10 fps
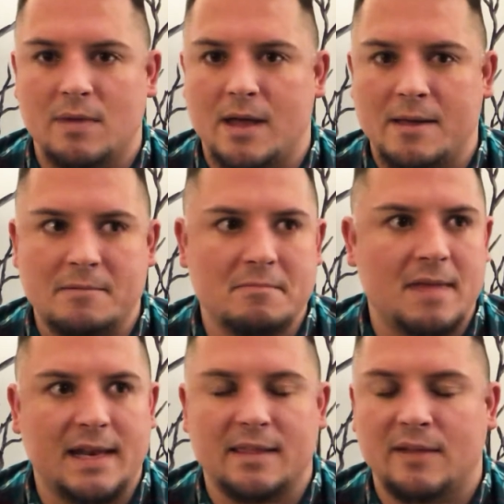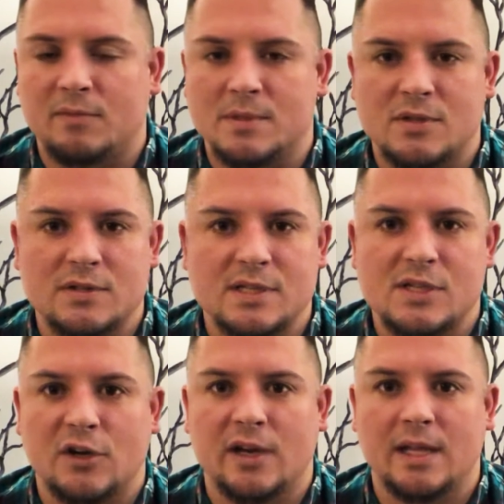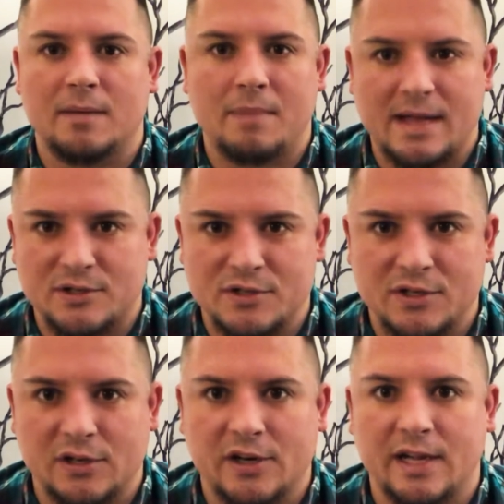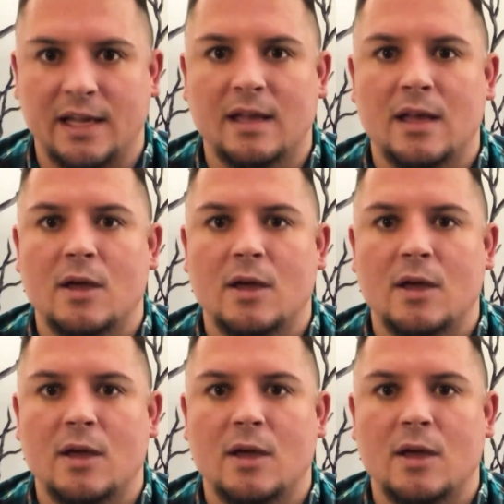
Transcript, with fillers: uh, anything from associate's degree, bachelor's degree,